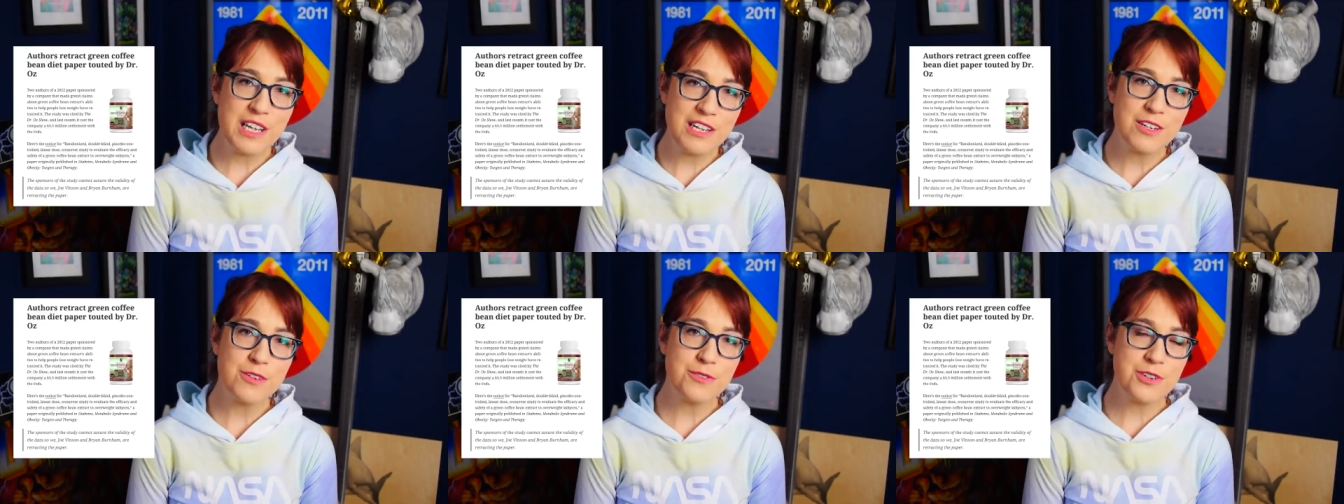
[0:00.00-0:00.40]

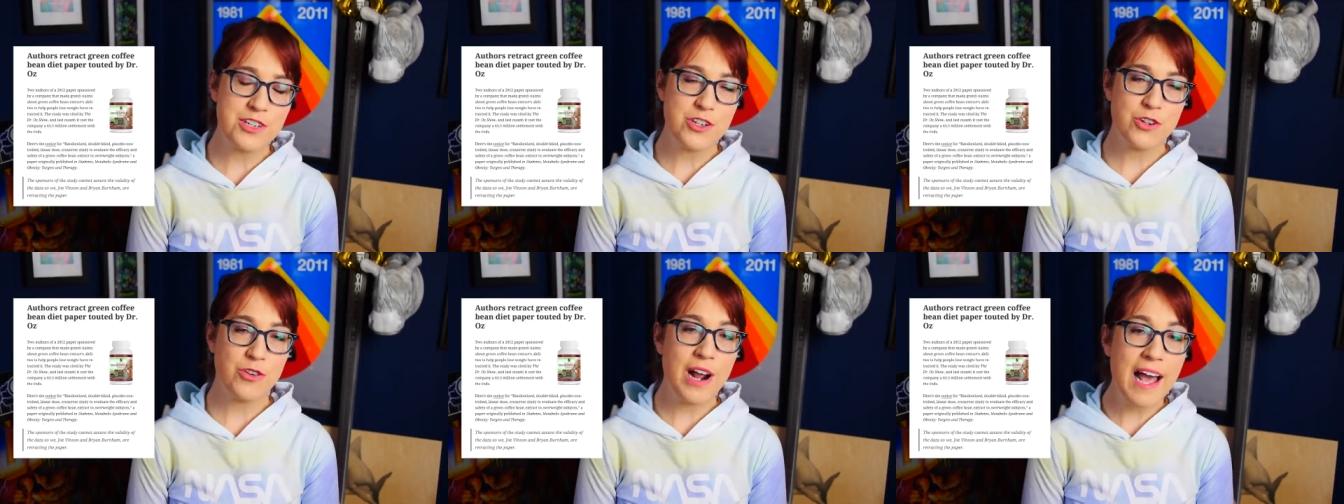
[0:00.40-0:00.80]
later
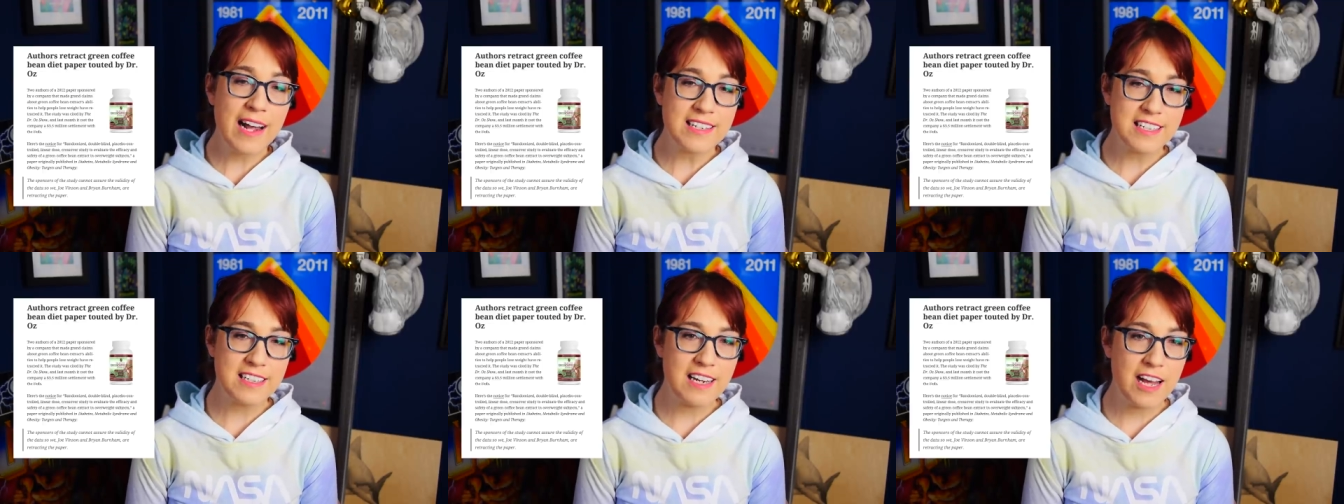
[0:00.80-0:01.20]

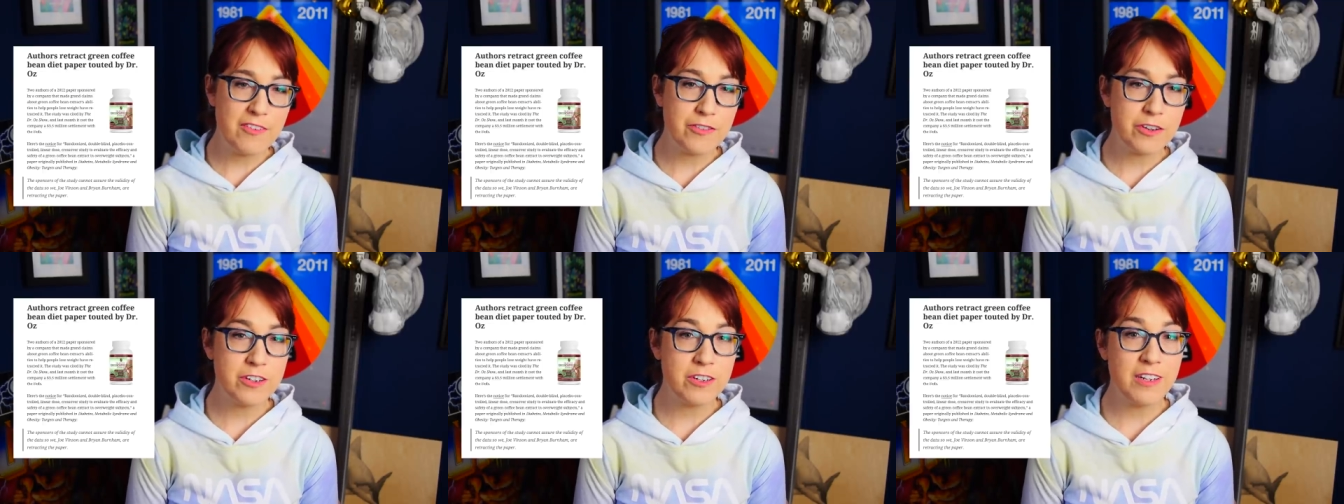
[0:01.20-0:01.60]
retracted
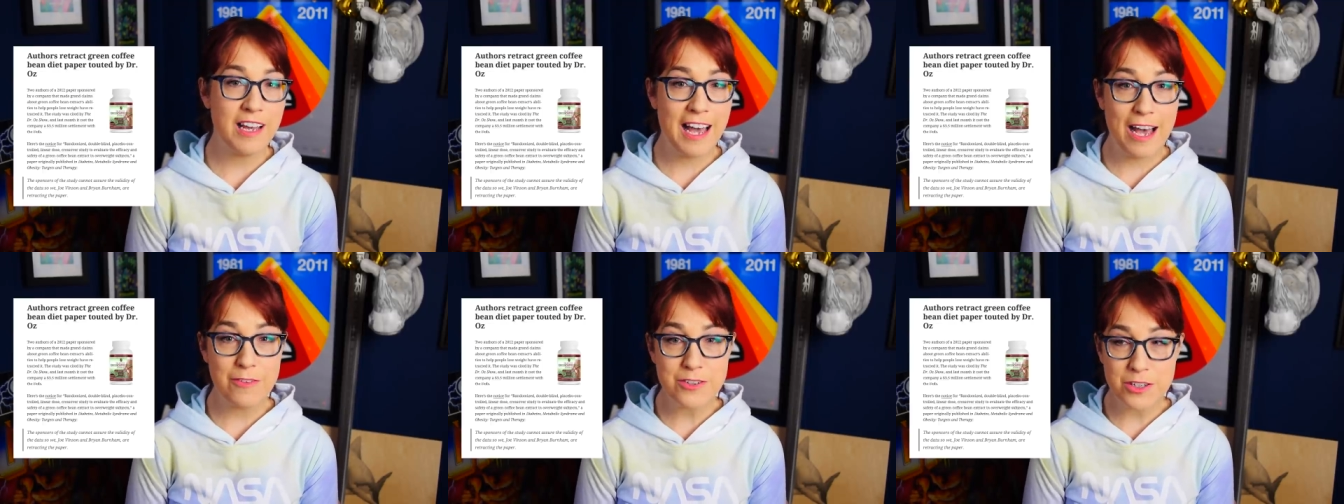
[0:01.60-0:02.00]
after,
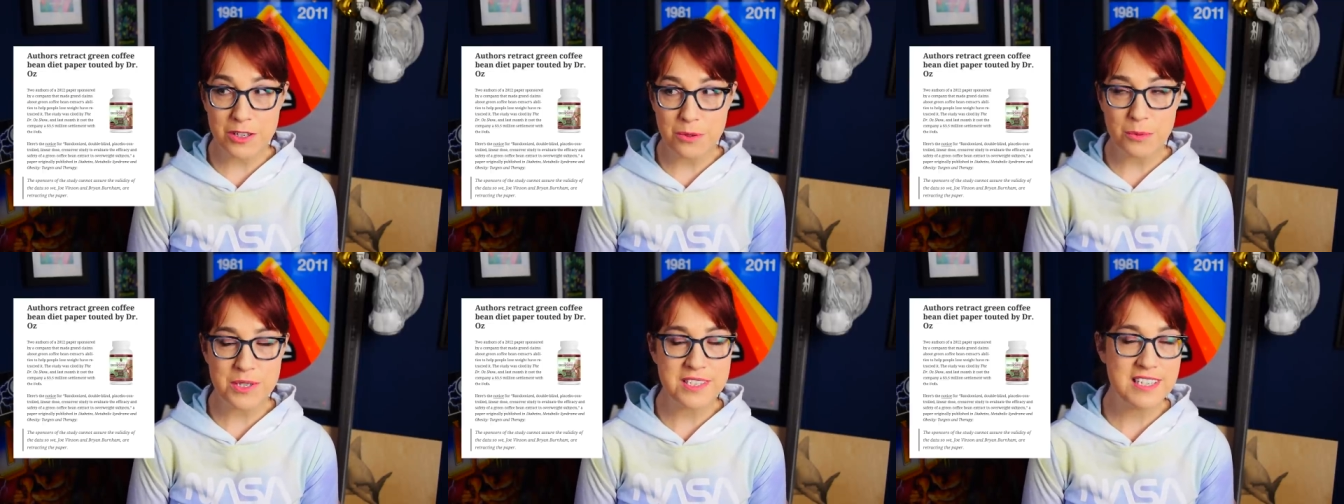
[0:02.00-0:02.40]
after
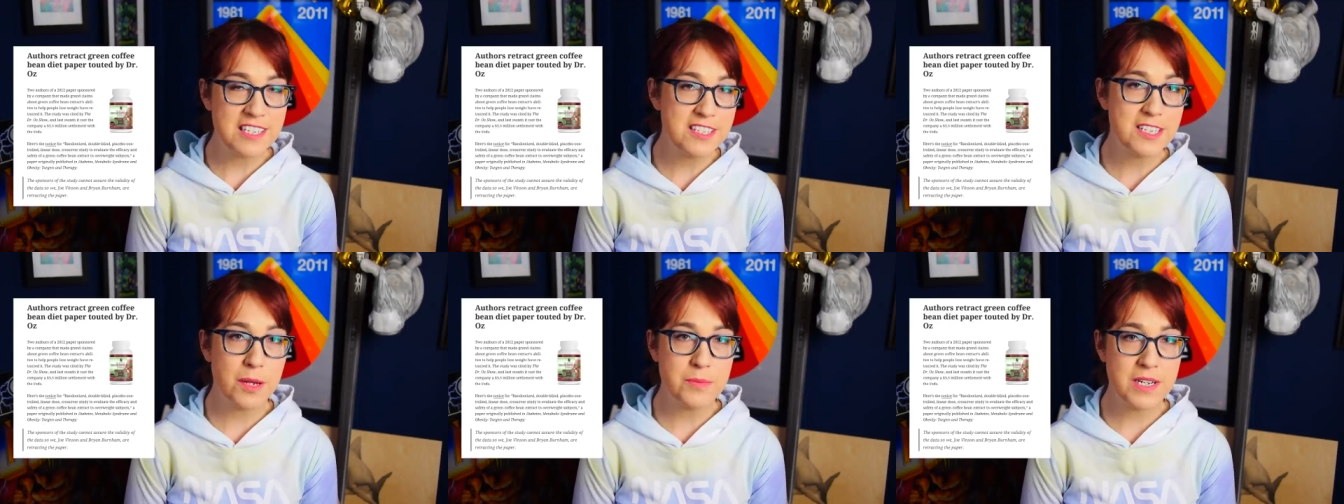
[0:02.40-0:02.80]
it was the
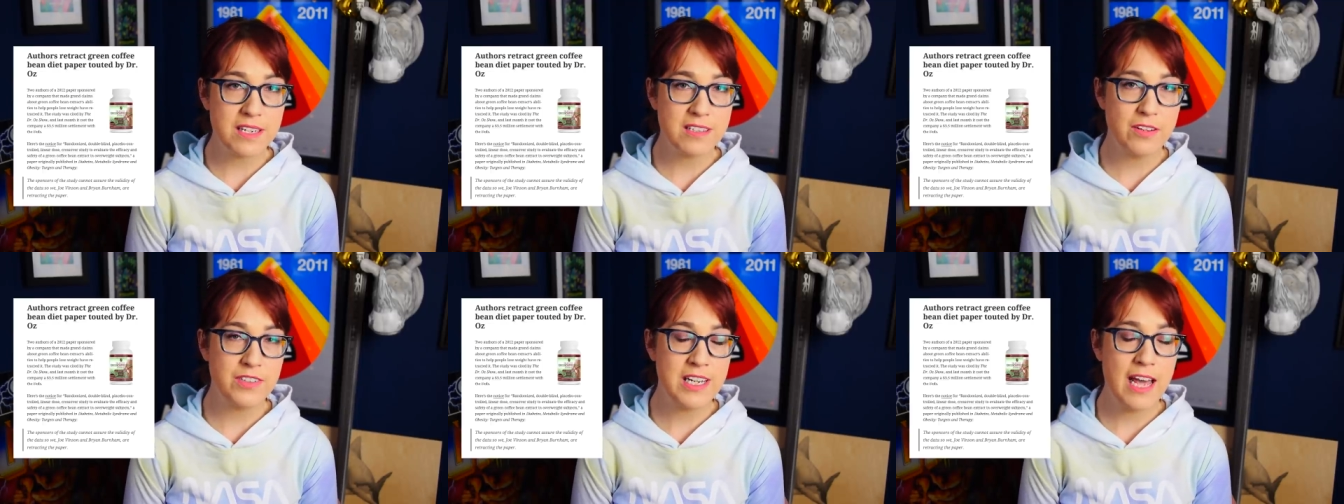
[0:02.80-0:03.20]

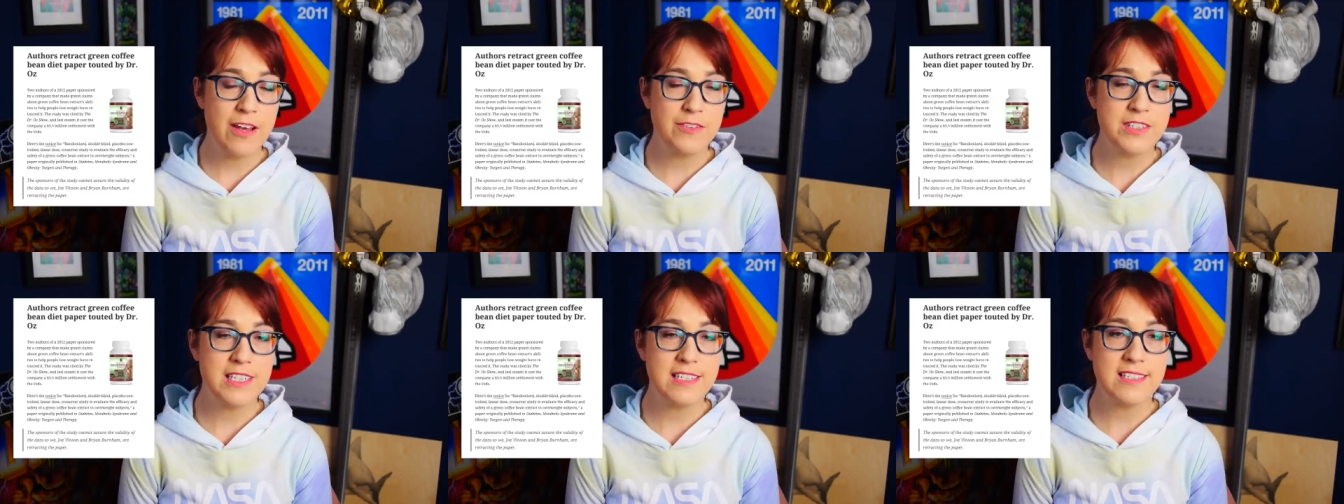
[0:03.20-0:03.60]
subject of an
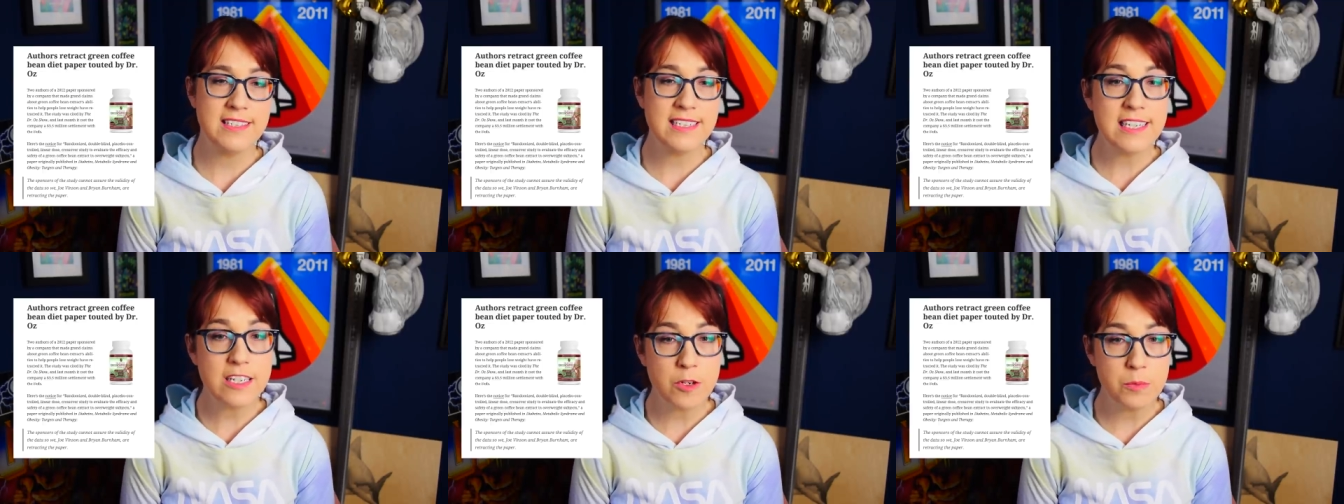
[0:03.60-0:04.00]

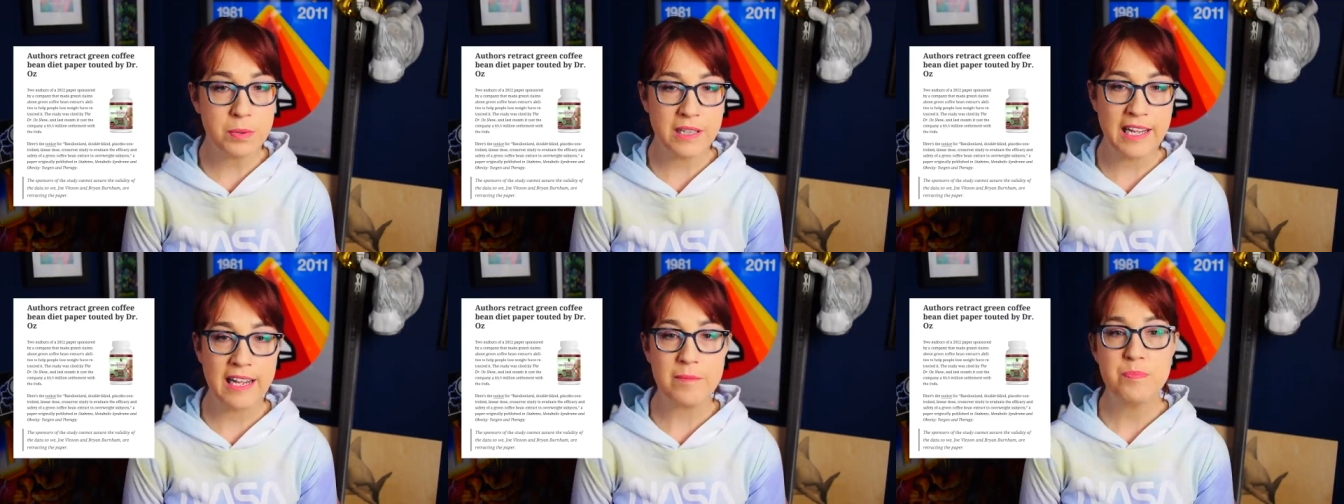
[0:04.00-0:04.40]
FTC
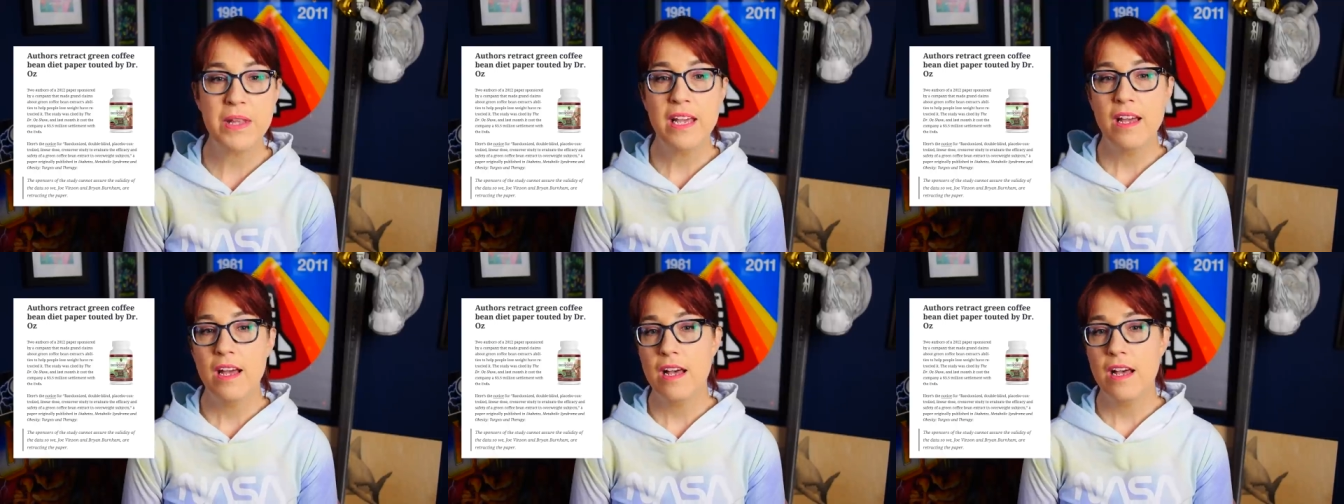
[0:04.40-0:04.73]
complaint,